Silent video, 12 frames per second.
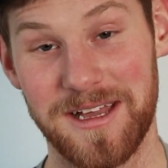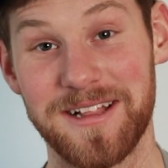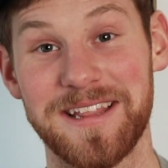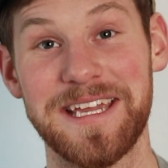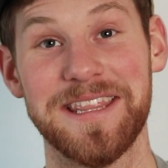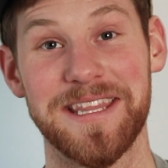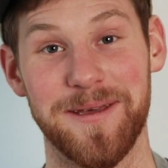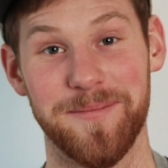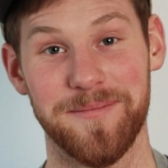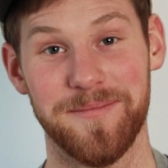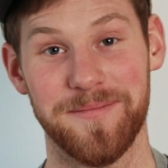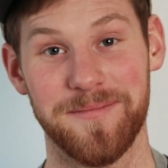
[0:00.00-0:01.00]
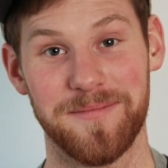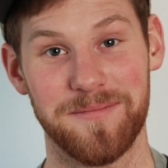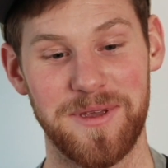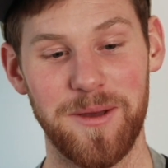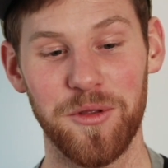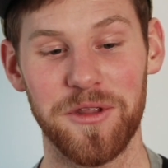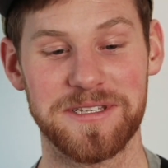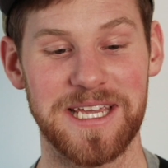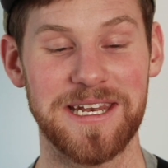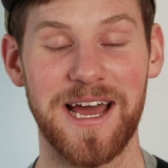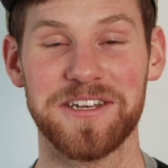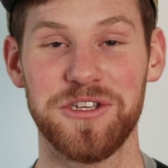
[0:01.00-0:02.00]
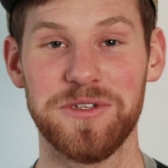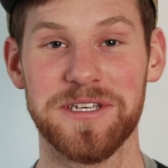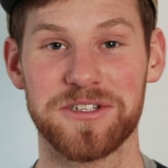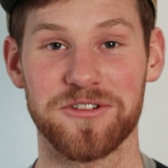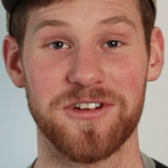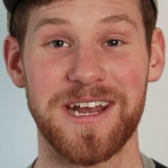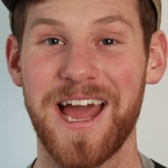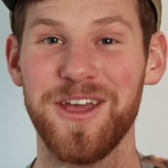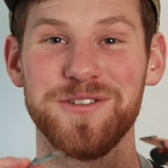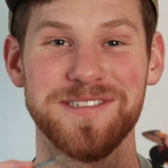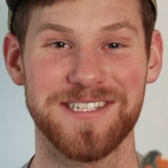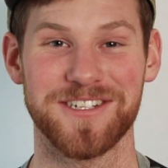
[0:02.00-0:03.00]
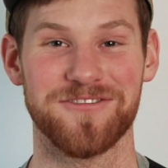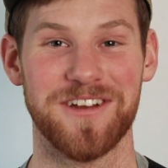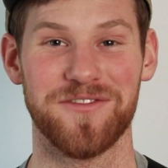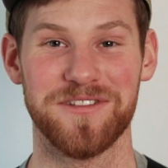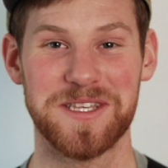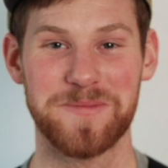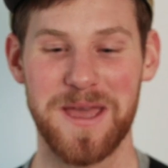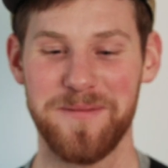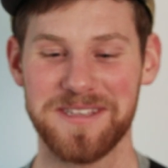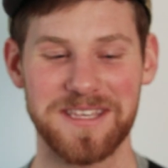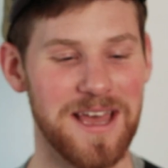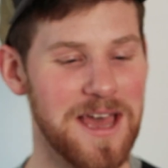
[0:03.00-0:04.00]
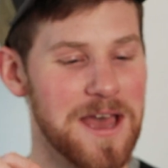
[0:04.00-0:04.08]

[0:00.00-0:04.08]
Clean them. People that say not to use Listerine, I use Listerine for these babies.